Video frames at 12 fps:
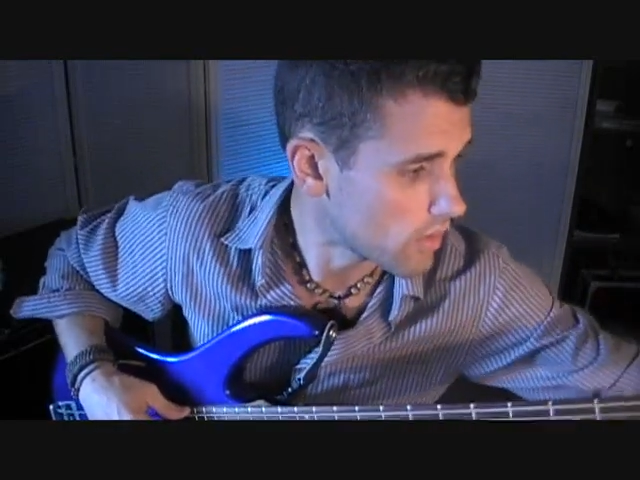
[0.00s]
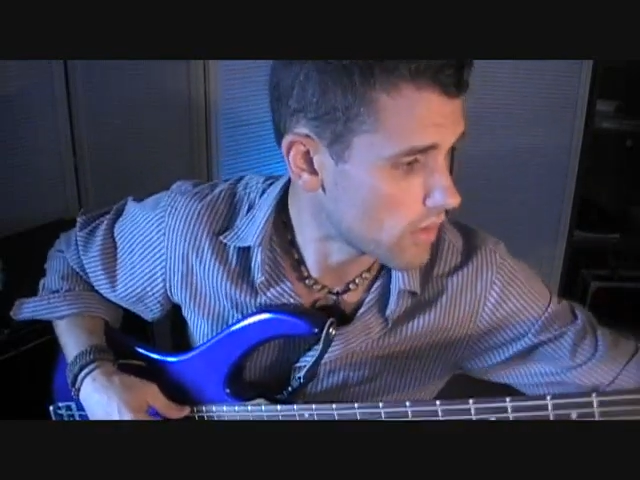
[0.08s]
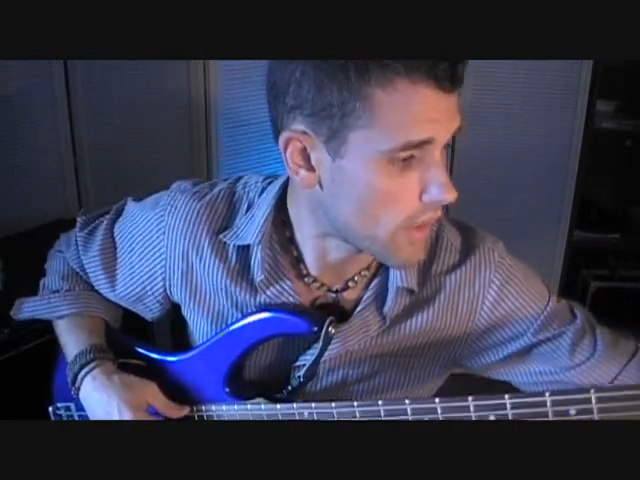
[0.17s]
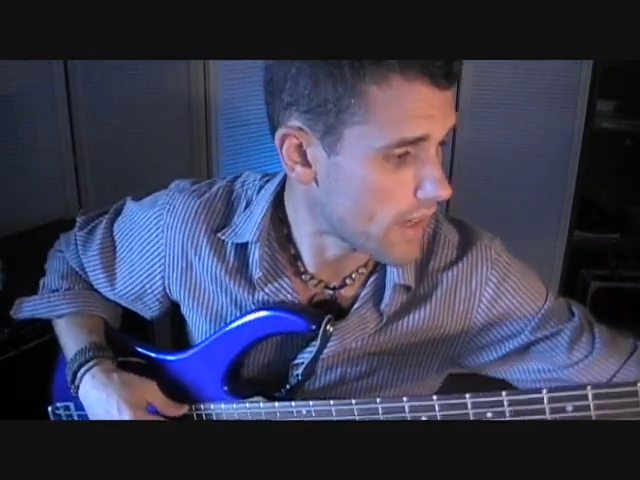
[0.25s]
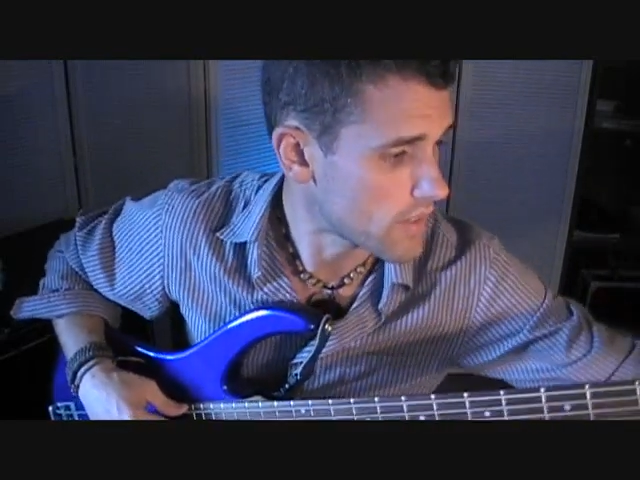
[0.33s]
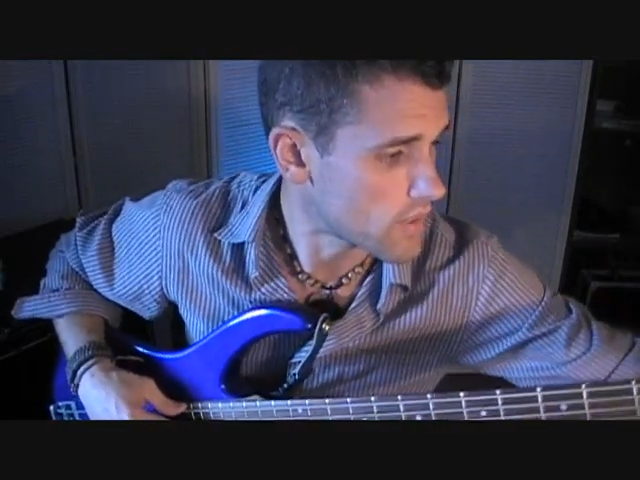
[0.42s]

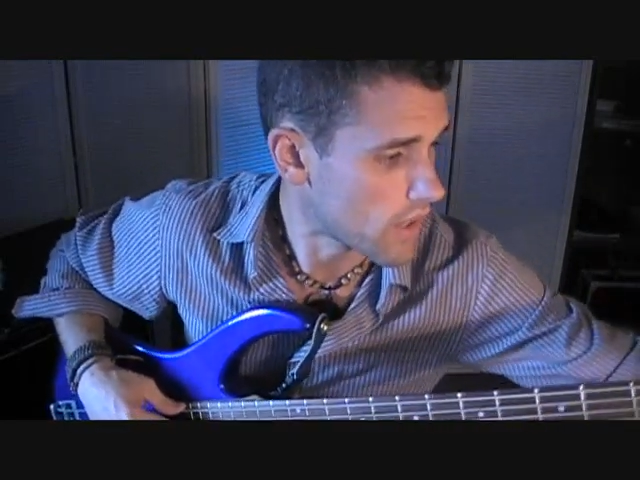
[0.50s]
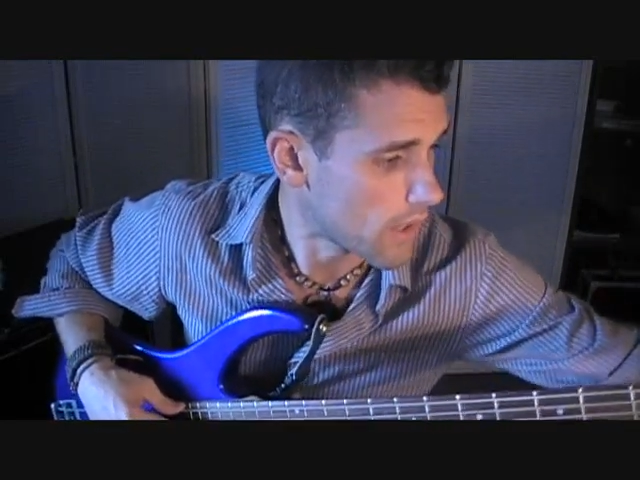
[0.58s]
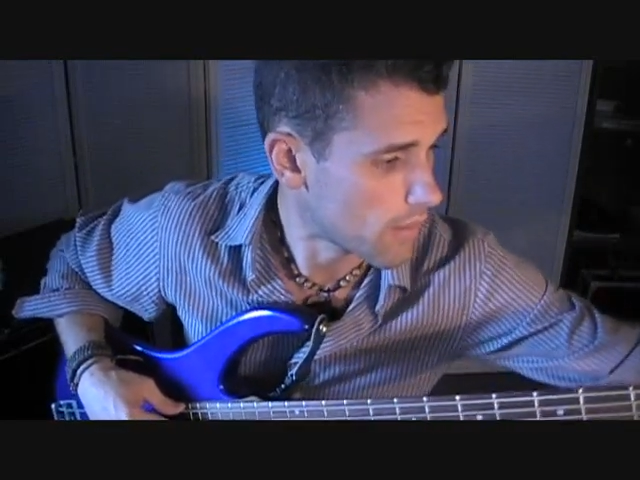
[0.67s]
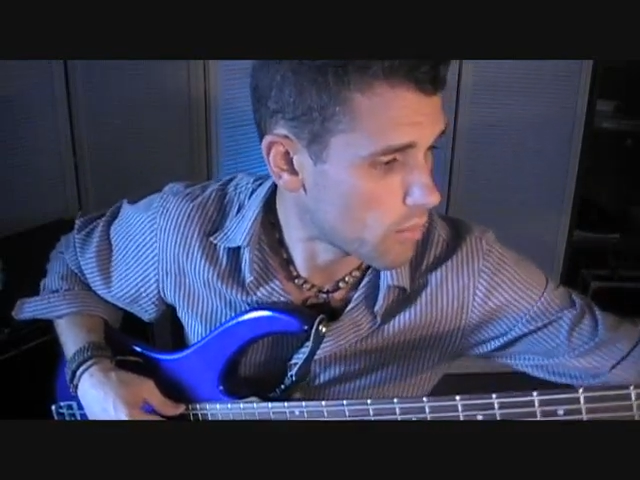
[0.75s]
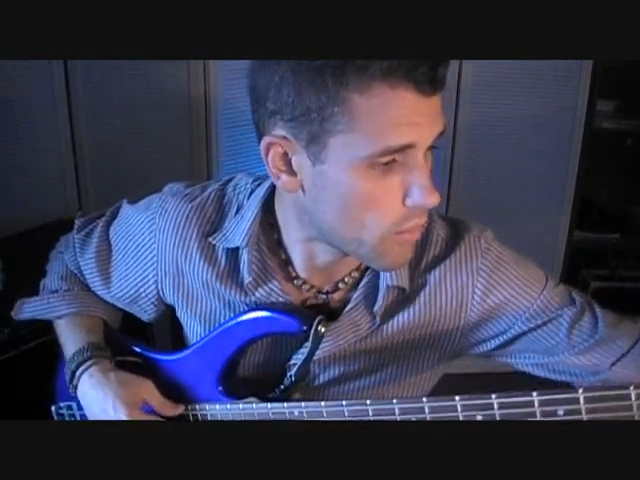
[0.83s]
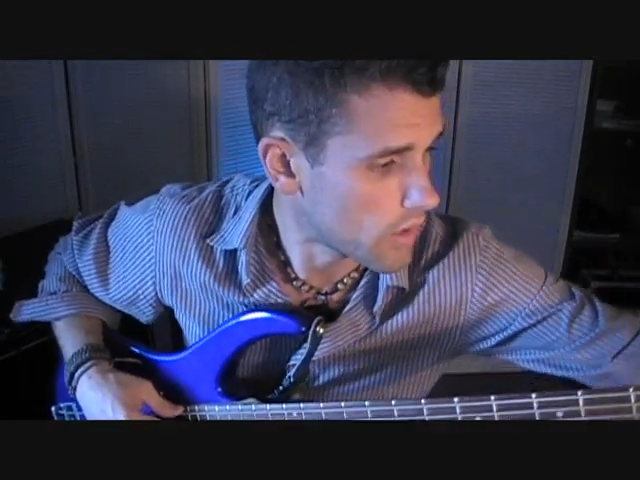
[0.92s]
last
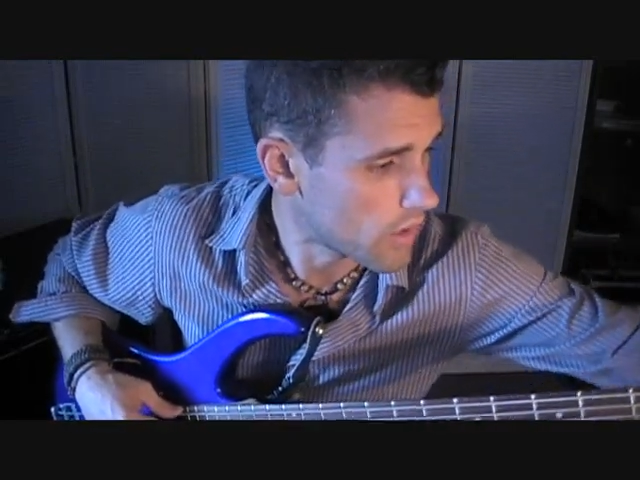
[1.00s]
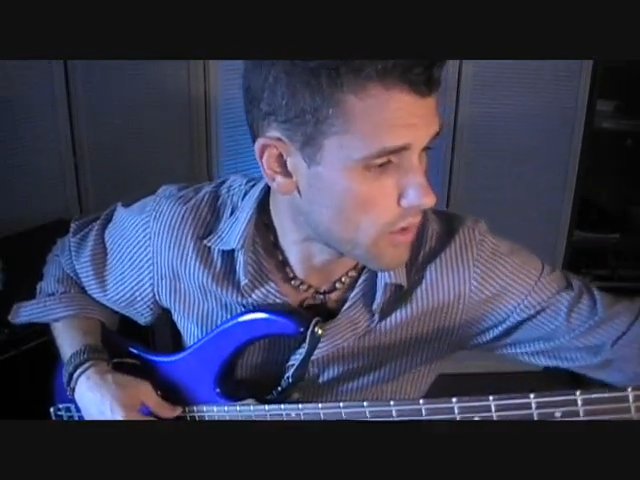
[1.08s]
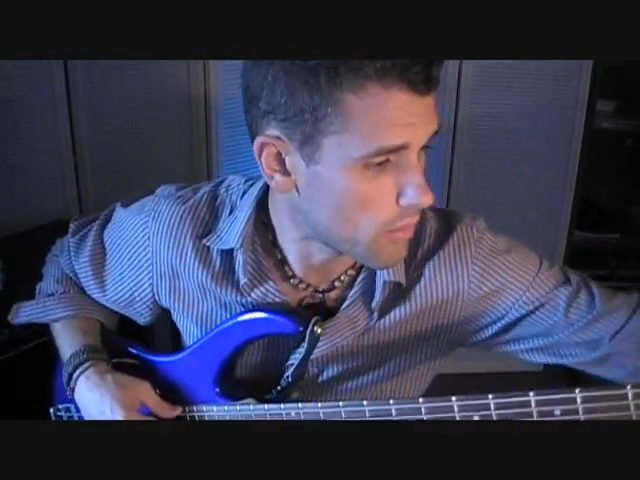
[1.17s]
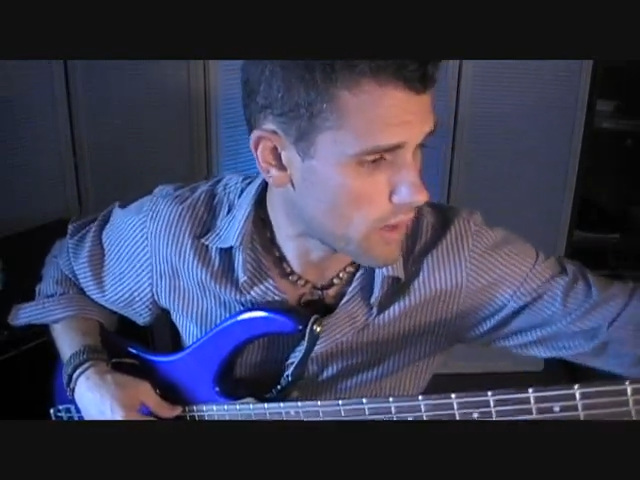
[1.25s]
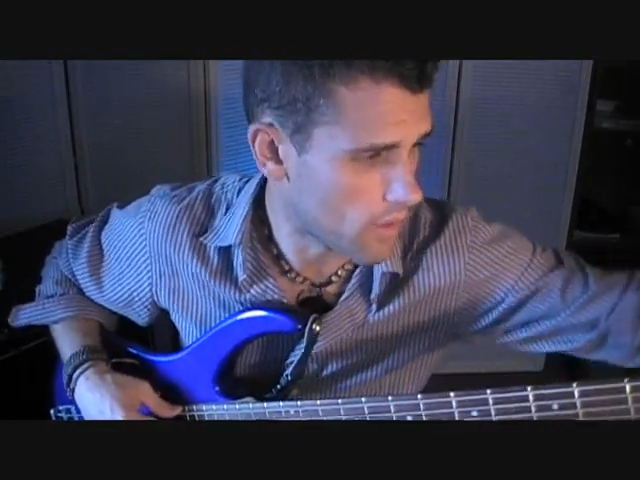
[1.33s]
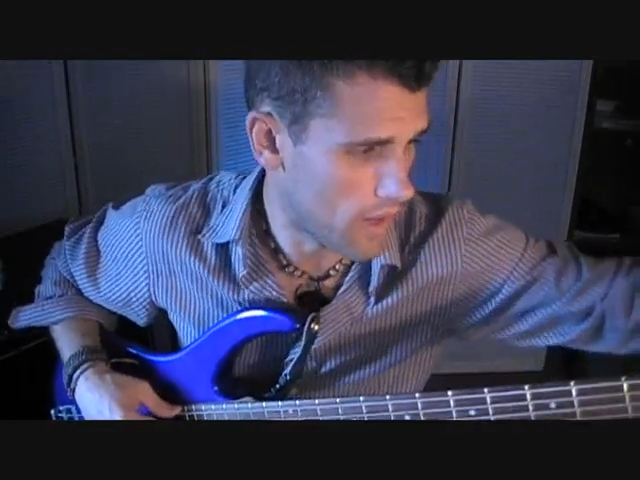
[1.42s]
time, we
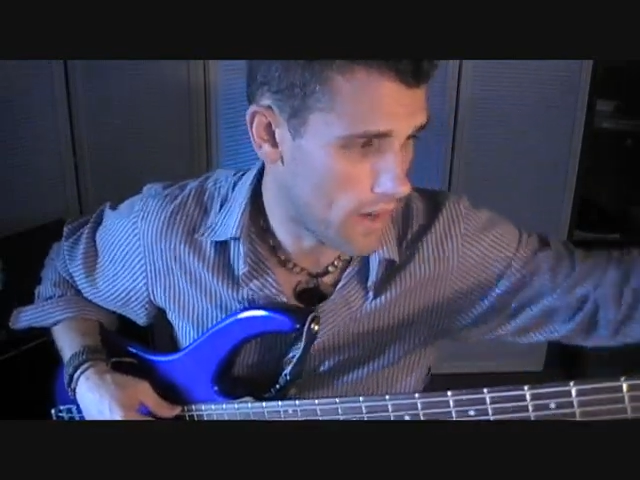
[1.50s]
don't